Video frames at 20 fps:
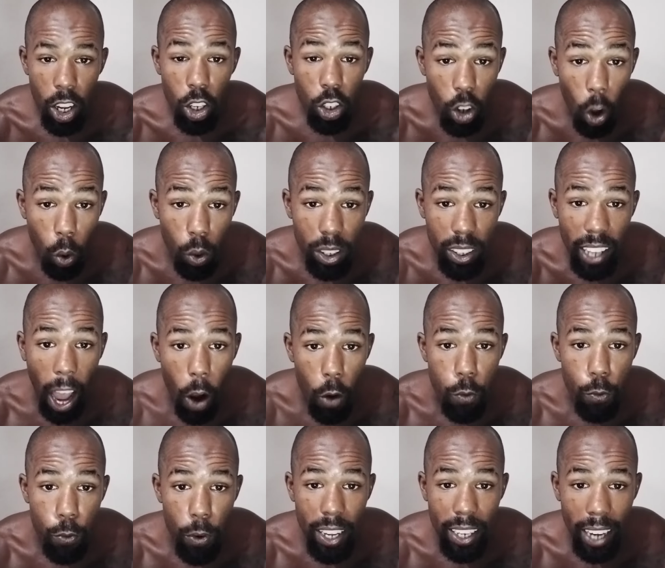Notice how
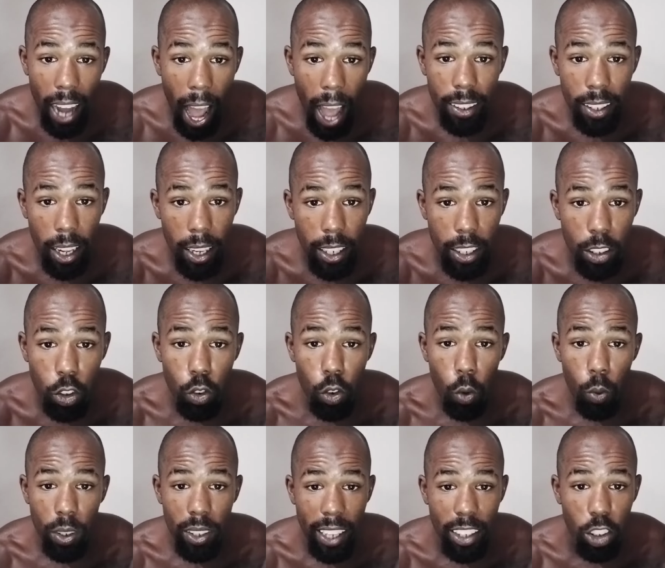freaking hot that is. You know
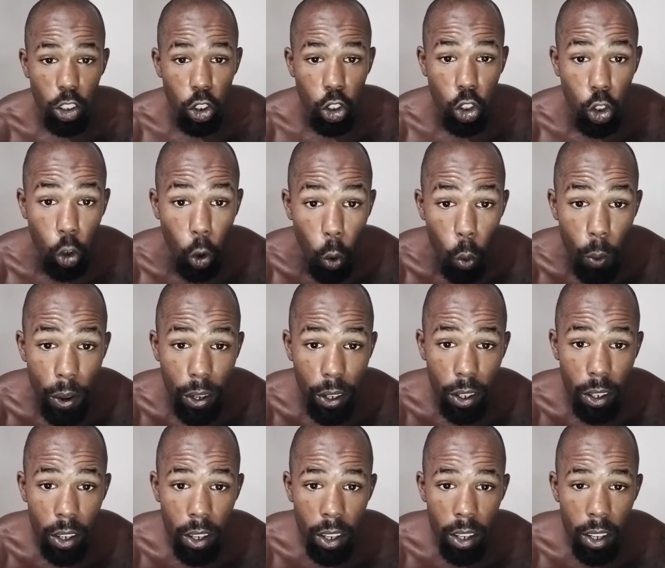what that's doing?